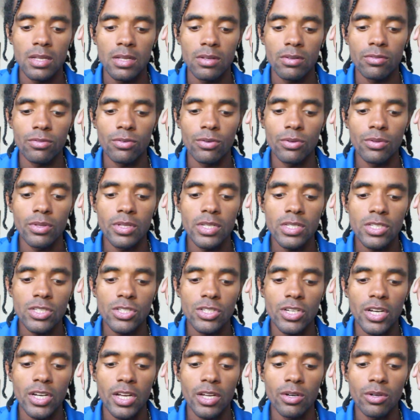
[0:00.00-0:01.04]
for this
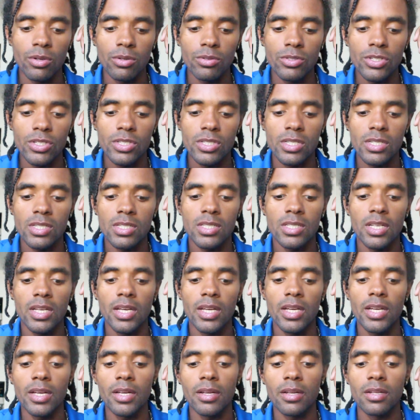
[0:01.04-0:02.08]
channel, just to
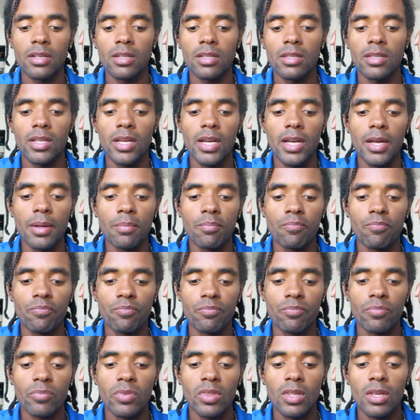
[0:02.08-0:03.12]
say that,
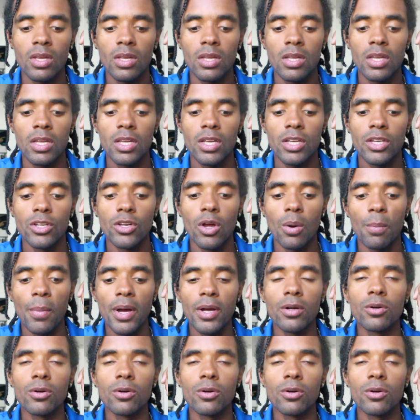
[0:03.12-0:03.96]
my